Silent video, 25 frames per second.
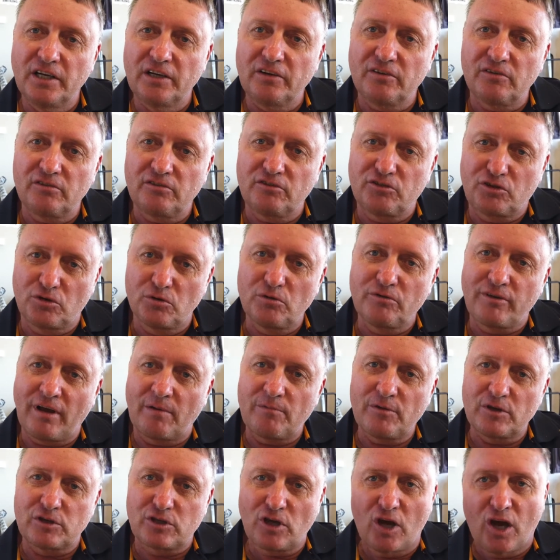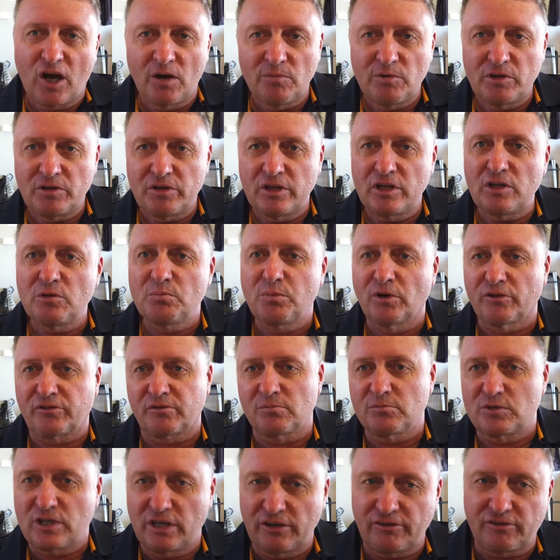it chews up the time, and then you put
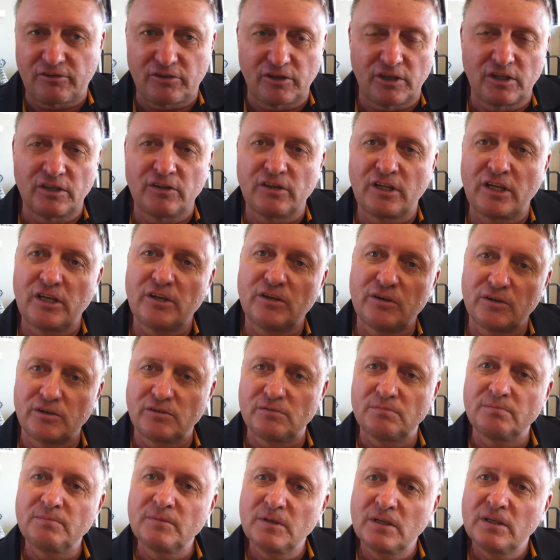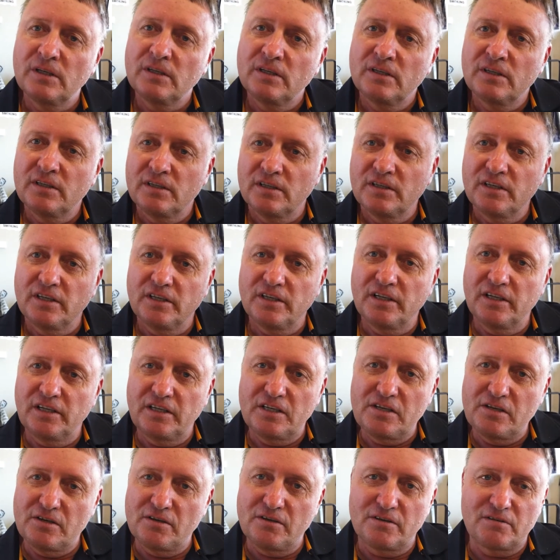some testing in there,
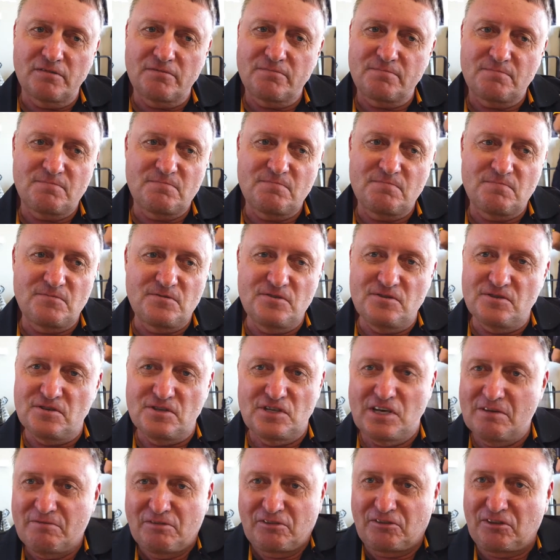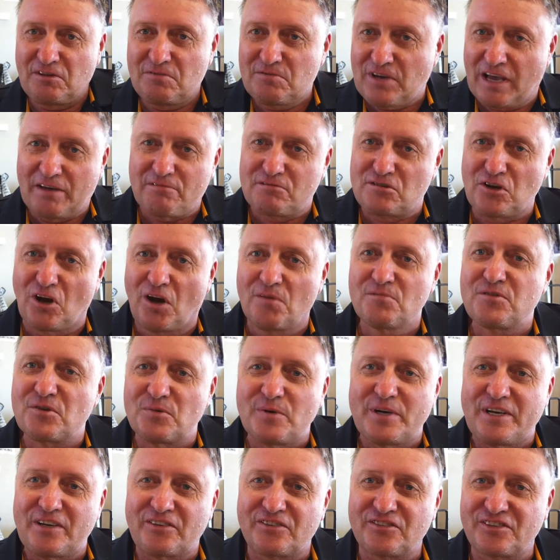and you never seem to have time
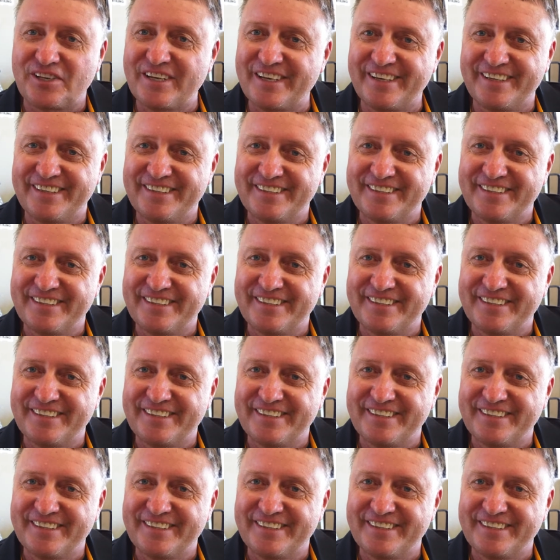to rest.